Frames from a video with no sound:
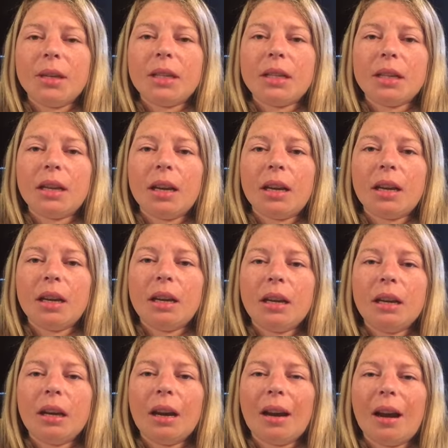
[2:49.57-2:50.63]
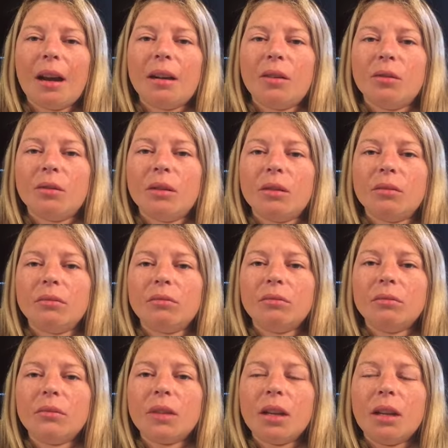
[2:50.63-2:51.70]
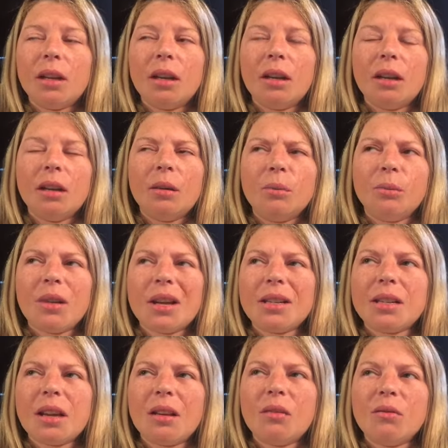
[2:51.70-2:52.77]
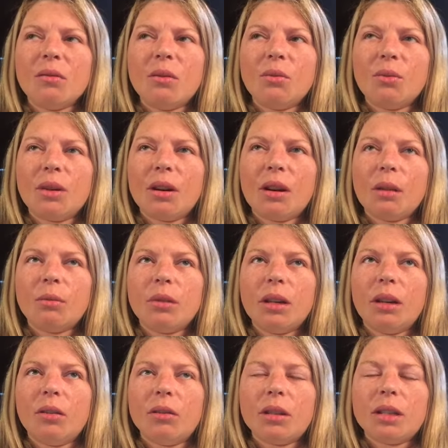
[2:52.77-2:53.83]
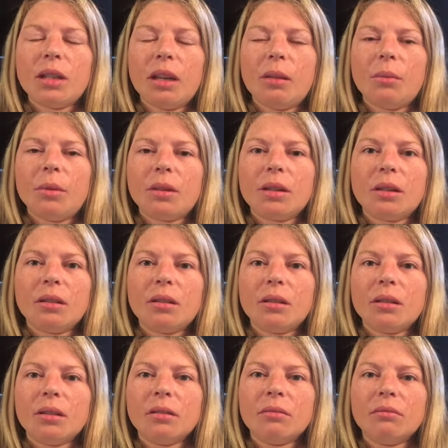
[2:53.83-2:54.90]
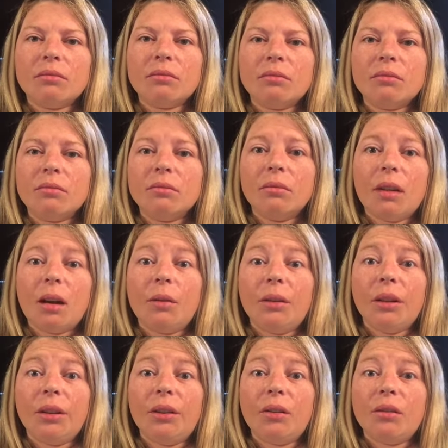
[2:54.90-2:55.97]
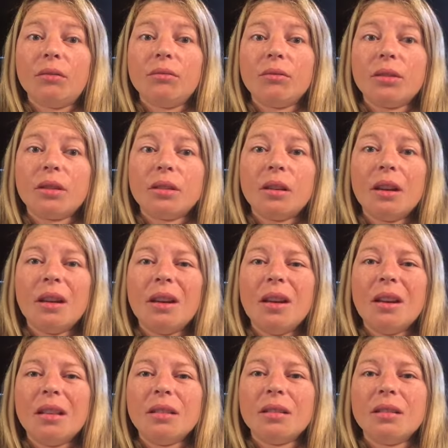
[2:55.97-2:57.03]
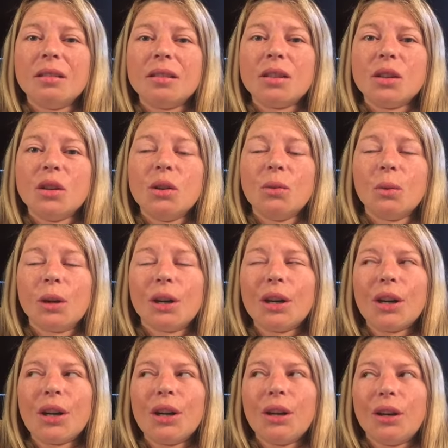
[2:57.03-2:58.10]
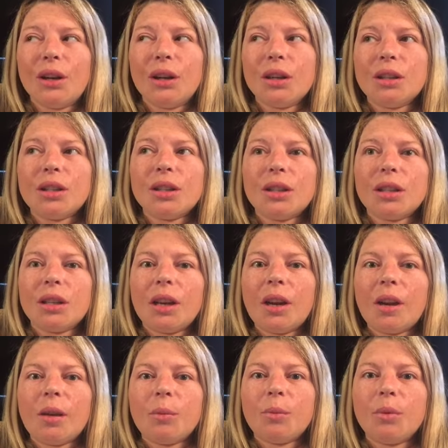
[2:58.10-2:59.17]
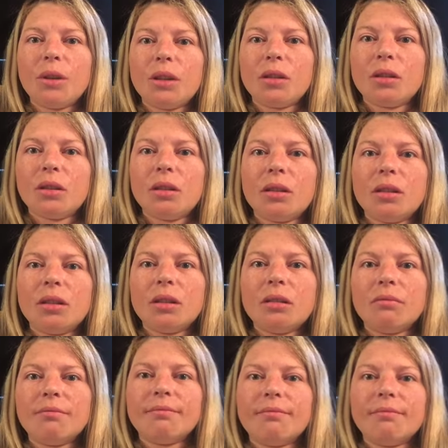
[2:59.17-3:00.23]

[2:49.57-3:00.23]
today. I don't know. Plus, I don't know where I would go and take pictures. I really don't. There's nowhere here to take pictures.